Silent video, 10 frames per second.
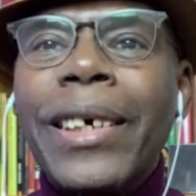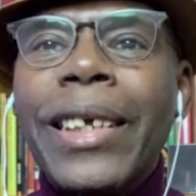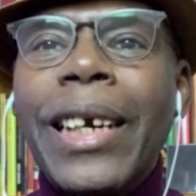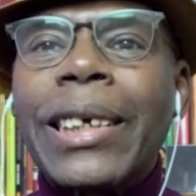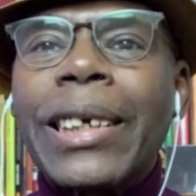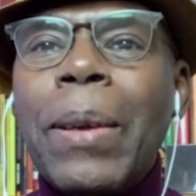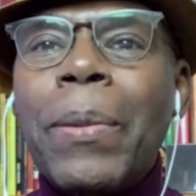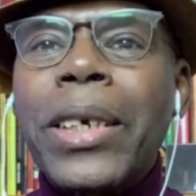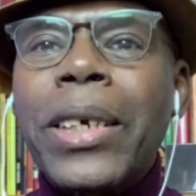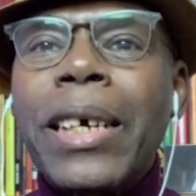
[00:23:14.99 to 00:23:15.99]
The last time
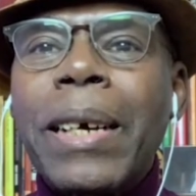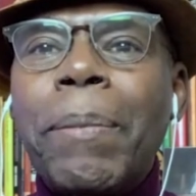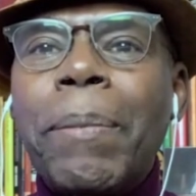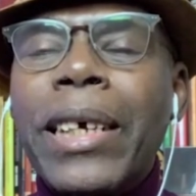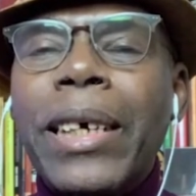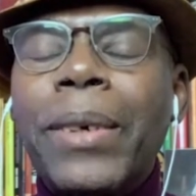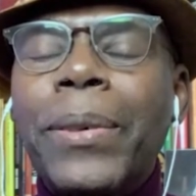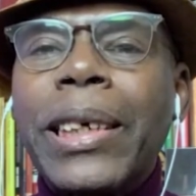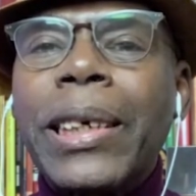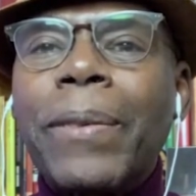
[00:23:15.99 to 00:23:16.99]
I was in Kampala,
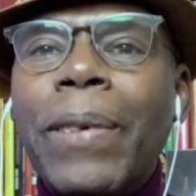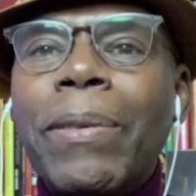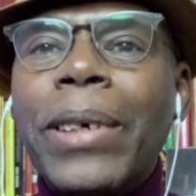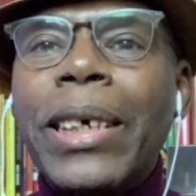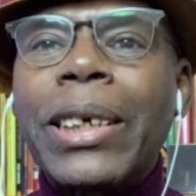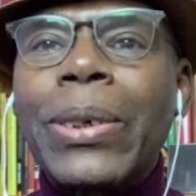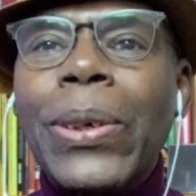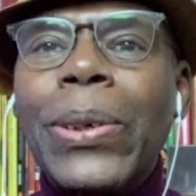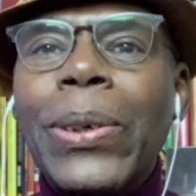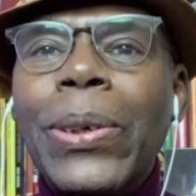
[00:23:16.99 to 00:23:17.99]
which is 5 years
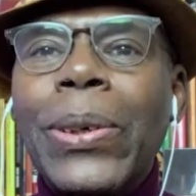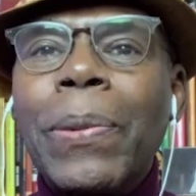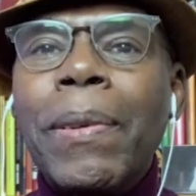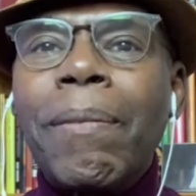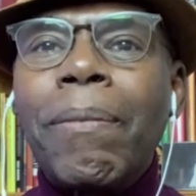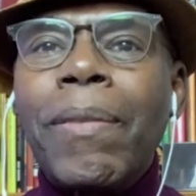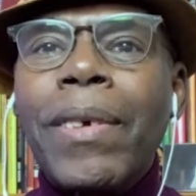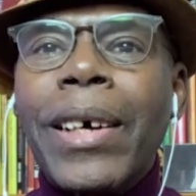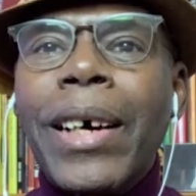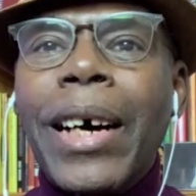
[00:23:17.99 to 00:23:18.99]
ago,
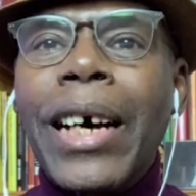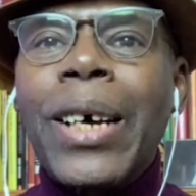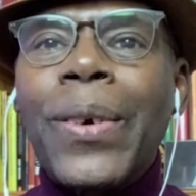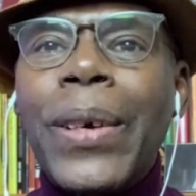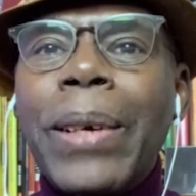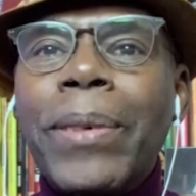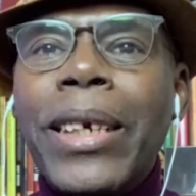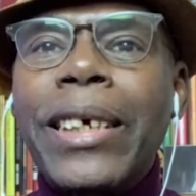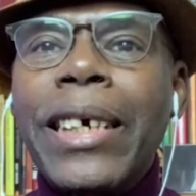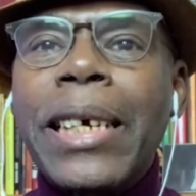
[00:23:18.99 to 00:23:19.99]
I arrived
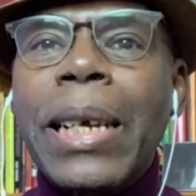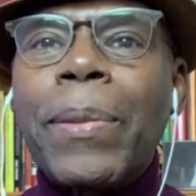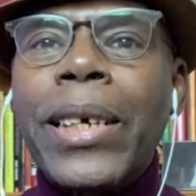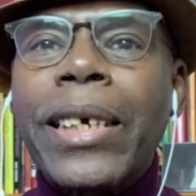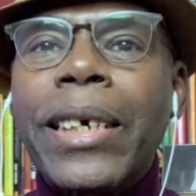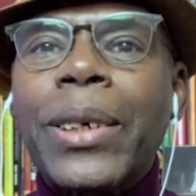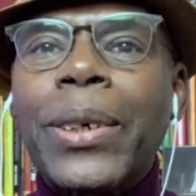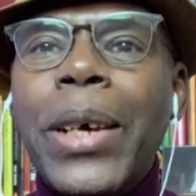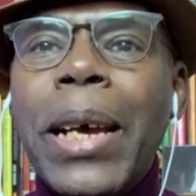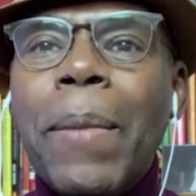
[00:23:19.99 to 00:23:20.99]
at the Entebbe
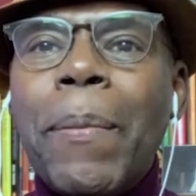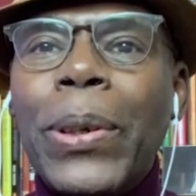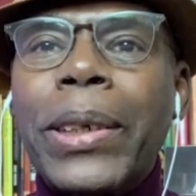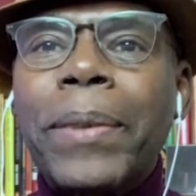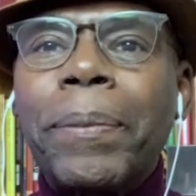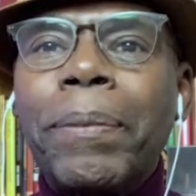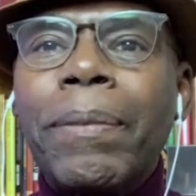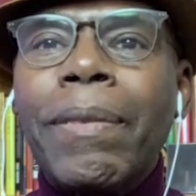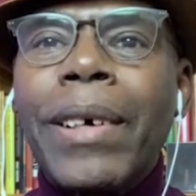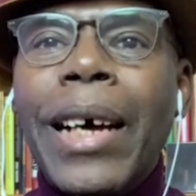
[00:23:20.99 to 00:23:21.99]
International Airport,
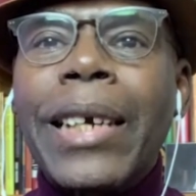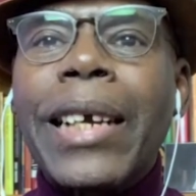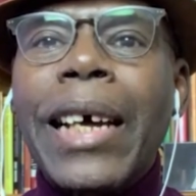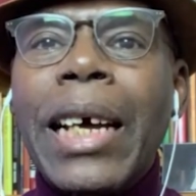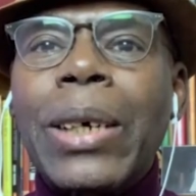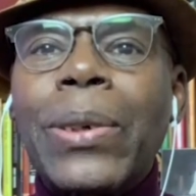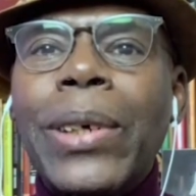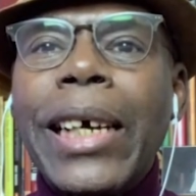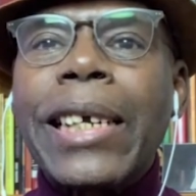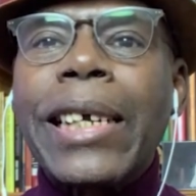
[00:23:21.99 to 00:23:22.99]
and I had to
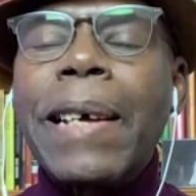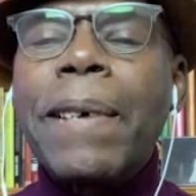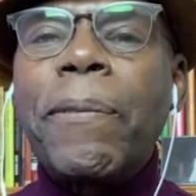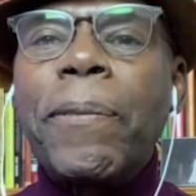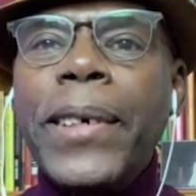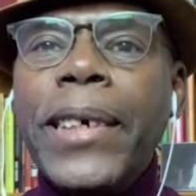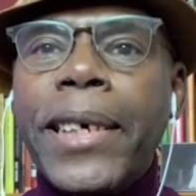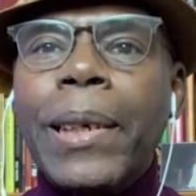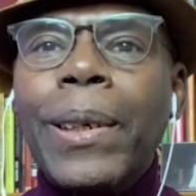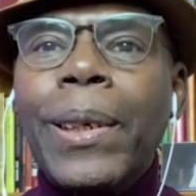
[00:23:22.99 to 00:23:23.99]
get a visa
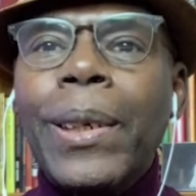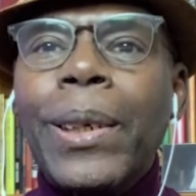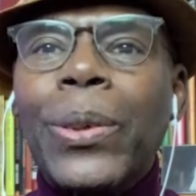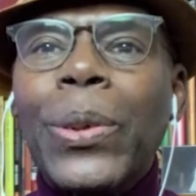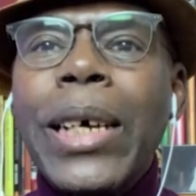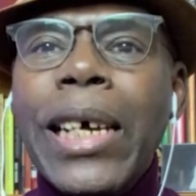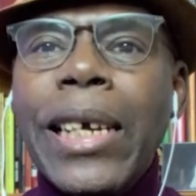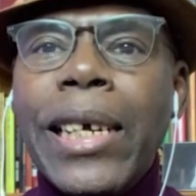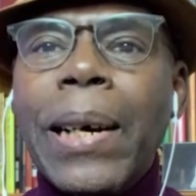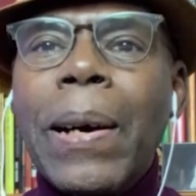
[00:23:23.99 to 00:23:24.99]
to
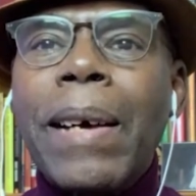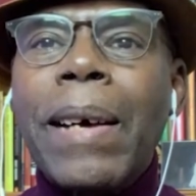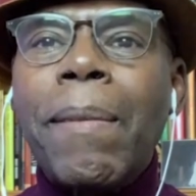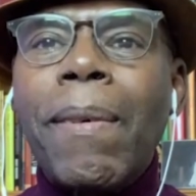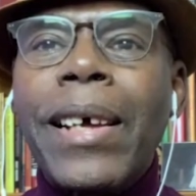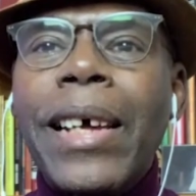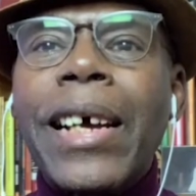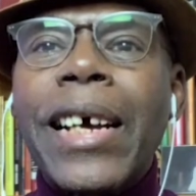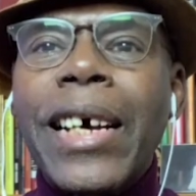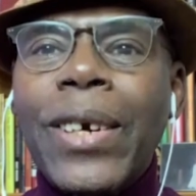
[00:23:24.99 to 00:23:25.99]
enter
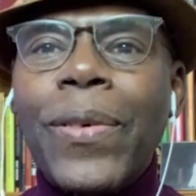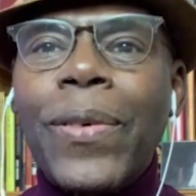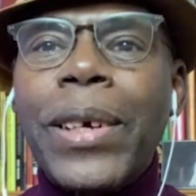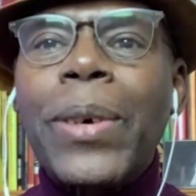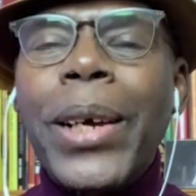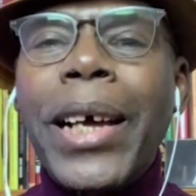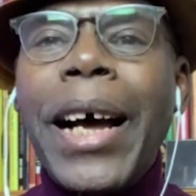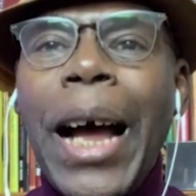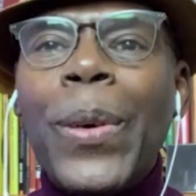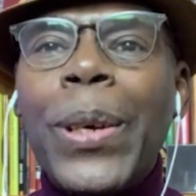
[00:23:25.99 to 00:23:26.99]
a country where
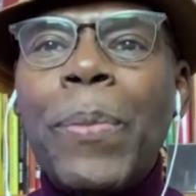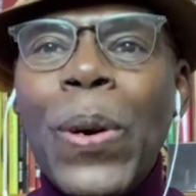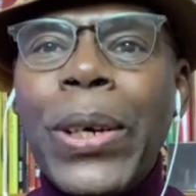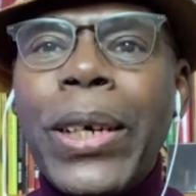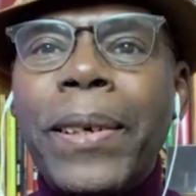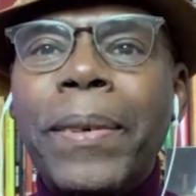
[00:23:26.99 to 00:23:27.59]
I was born.